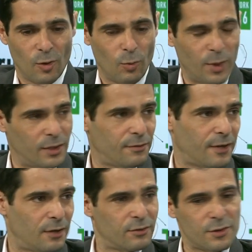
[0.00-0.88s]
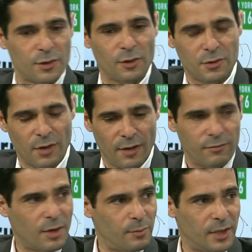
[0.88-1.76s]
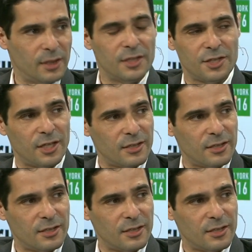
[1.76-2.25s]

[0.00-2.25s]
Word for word: We, the founders, also have 1 billion shares.